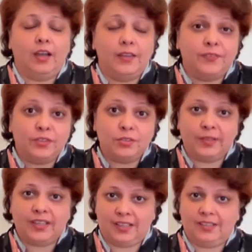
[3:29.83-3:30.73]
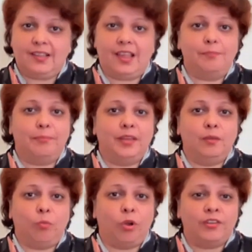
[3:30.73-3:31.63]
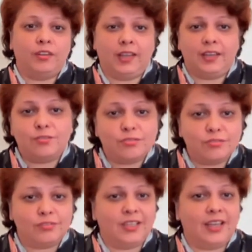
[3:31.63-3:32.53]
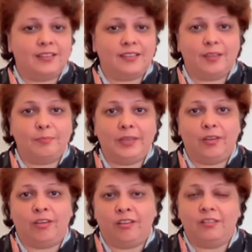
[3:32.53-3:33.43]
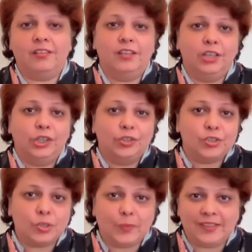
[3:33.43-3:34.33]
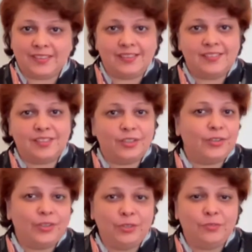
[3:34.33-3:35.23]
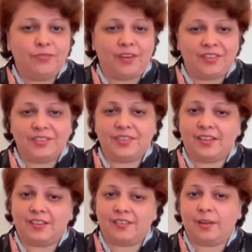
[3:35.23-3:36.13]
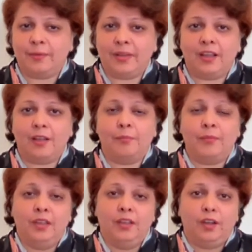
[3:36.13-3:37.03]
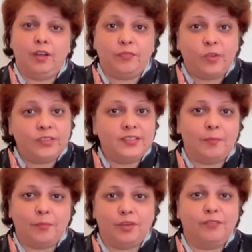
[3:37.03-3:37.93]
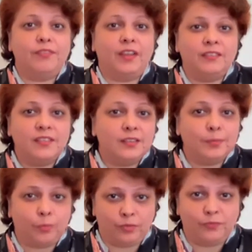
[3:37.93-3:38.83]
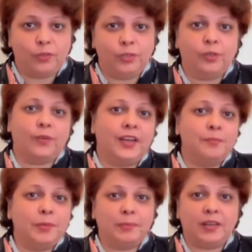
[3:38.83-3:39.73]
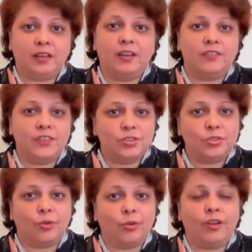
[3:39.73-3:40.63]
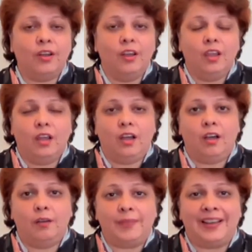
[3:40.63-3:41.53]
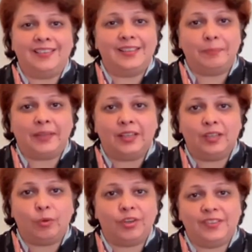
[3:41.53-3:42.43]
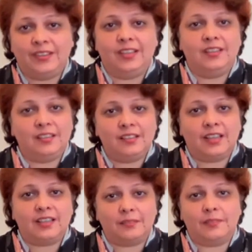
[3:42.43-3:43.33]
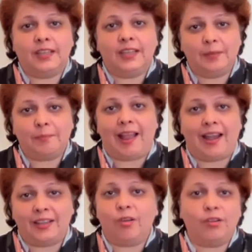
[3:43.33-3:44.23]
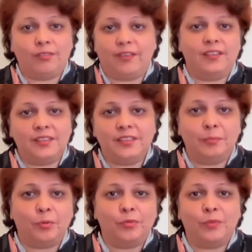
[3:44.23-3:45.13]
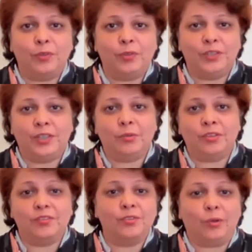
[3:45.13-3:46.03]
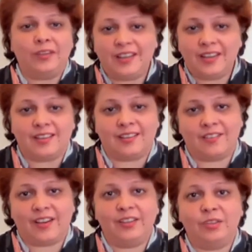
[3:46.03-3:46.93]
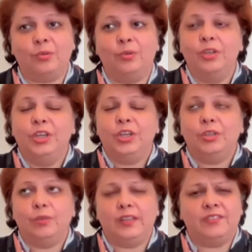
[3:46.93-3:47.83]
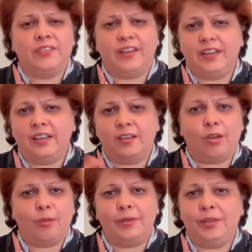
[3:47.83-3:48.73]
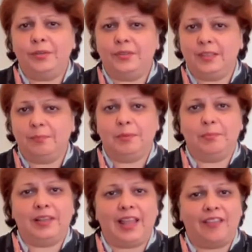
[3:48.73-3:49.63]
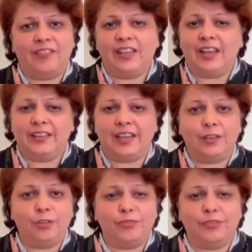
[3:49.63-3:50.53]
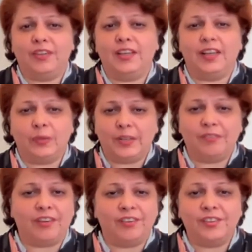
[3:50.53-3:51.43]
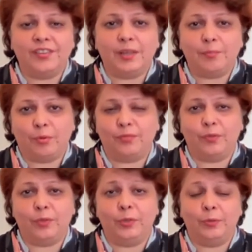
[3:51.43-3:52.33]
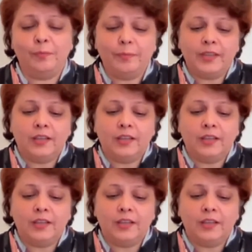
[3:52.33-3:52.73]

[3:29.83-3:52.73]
If you're doing an SIP, what date to do the SIP on? Should one consider new funds that are coming up? Of course, number of funds in the portfolio, right? People are never sure. And typically what is seen is that they keep adding on funds in the portfolio. They don't consolidate it, right? So it's very common to see people having like 10 to 15 equity funds in their portfolio.